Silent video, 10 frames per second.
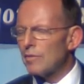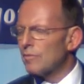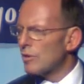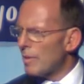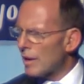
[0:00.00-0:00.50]

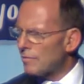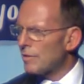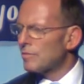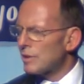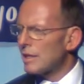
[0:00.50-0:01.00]
for about
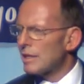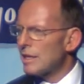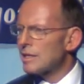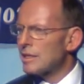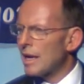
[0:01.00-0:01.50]
15
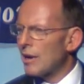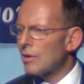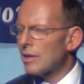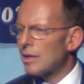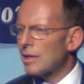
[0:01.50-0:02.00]
years now.
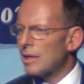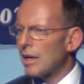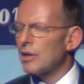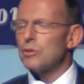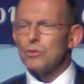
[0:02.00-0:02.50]

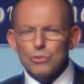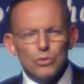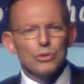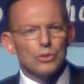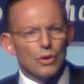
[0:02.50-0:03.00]
You
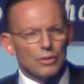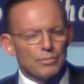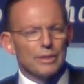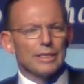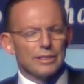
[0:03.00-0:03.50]
could not
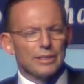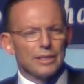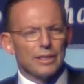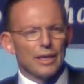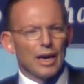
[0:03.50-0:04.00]
meet
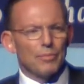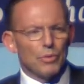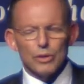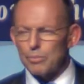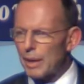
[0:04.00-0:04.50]
a
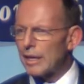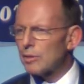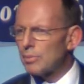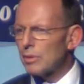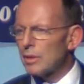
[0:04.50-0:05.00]
more
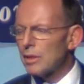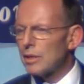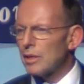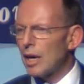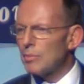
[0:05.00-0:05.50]
dependable,
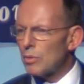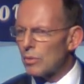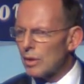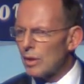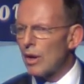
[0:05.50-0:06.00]
a more
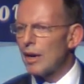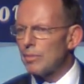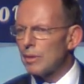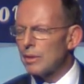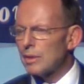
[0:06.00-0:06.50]

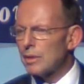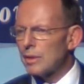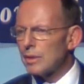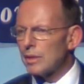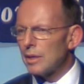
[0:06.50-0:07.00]
reliable,
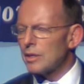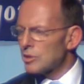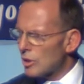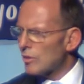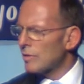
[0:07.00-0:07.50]
a
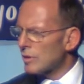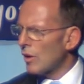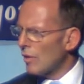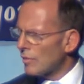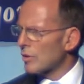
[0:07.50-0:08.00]
servant
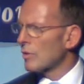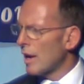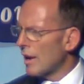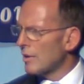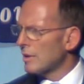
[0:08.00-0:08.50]
of the
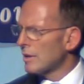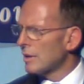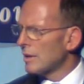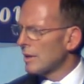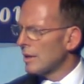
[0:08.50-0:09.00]
Crown
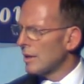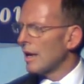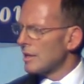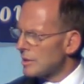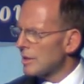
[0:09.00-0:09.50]

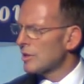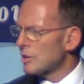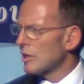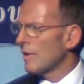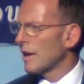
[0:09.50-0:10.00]
and
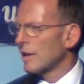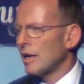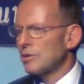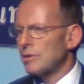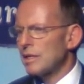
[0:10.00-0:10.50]
citizen of our
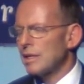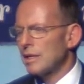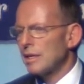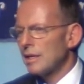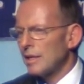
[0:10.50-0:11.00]
country
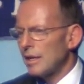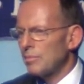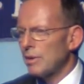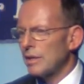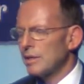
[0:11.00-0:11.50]
than
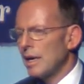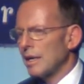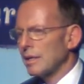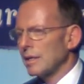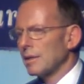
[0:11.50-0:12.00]
Peter
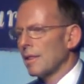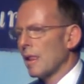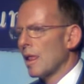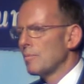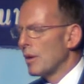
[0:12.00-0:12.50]
Dutton.
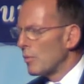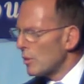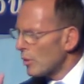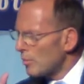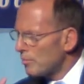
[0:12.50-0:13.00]
But we
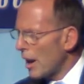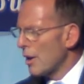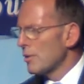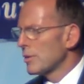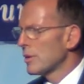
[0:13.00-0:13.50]
will
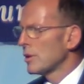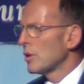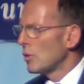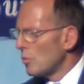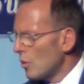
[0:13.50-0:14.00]

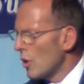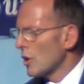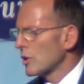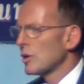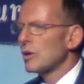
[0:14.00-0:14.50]
both
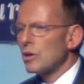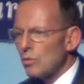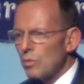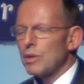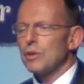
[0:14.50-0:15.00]
work
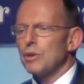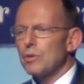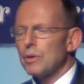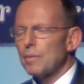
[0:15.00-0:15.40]
with you